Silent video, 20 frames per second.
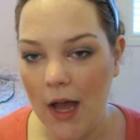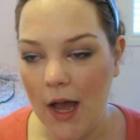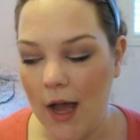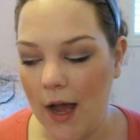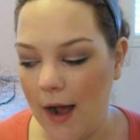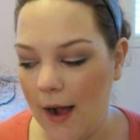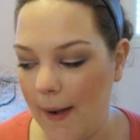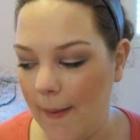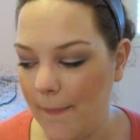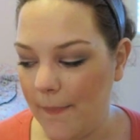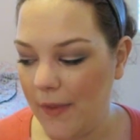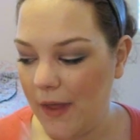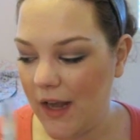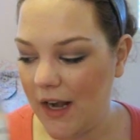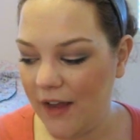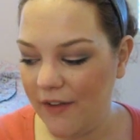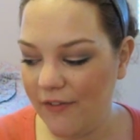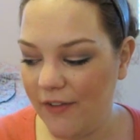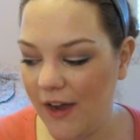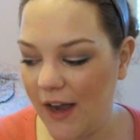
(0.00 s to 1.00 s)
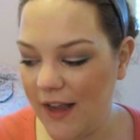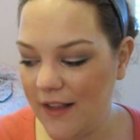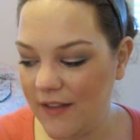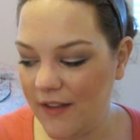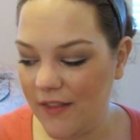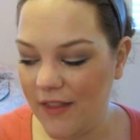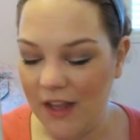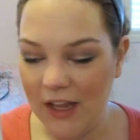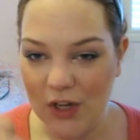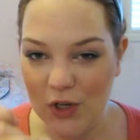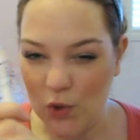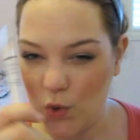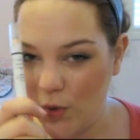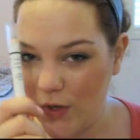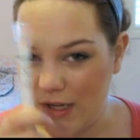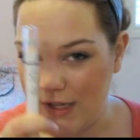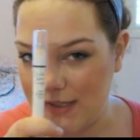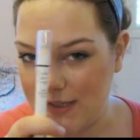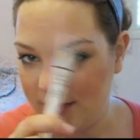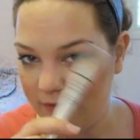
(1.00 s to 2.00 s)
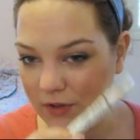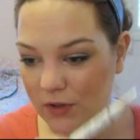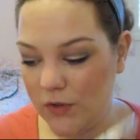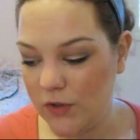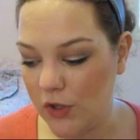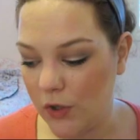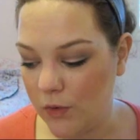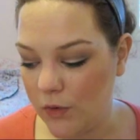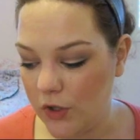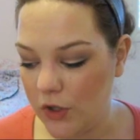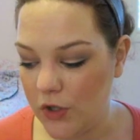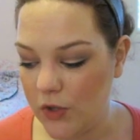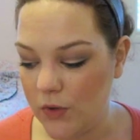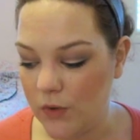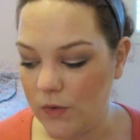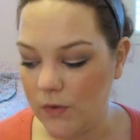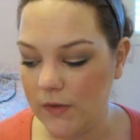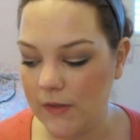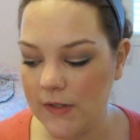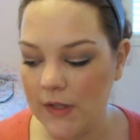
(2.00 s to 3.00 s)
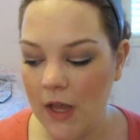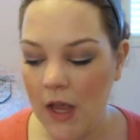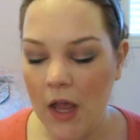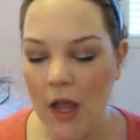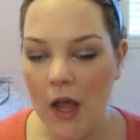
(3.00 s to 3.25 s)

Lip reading: And I find that they crease if you don't use